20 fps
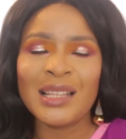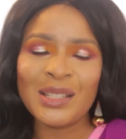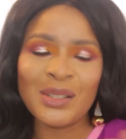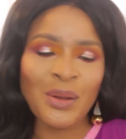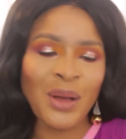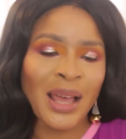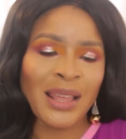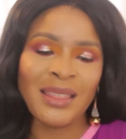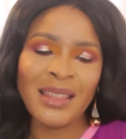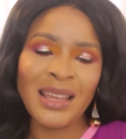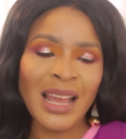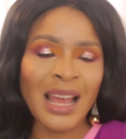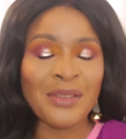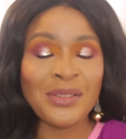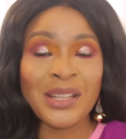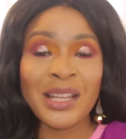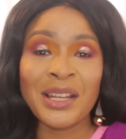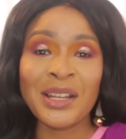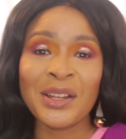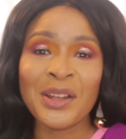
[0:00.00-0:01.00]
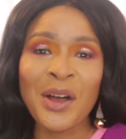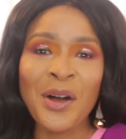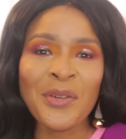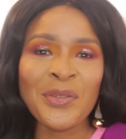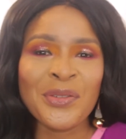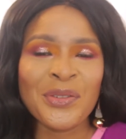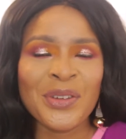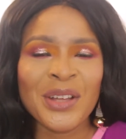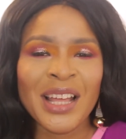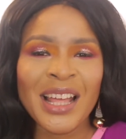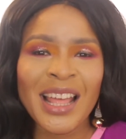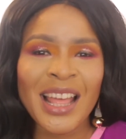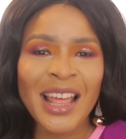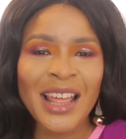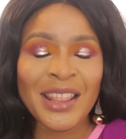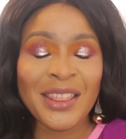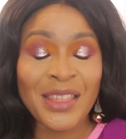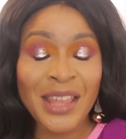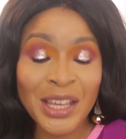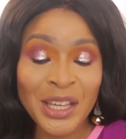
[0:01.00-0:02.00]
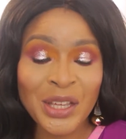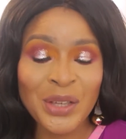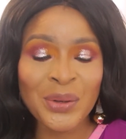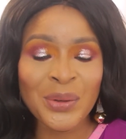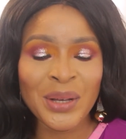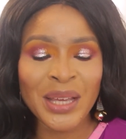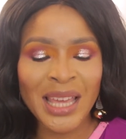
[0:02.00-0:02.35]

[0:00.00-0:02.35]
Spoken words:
So I think I've said enough. Thank you